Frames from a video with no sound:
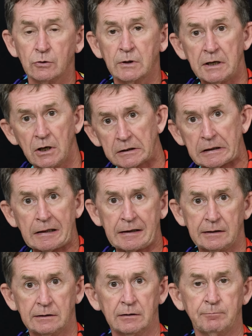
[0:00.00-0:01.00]
you cannot
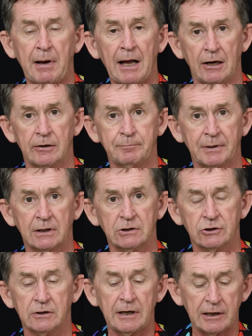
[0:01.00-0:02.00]
clean the palette
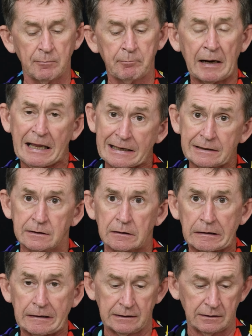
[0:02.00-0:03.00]
because you need a blade
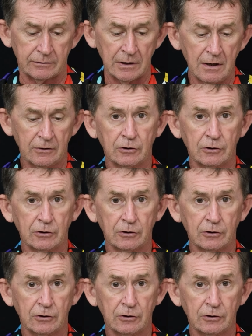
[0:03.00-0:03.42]
to clean it.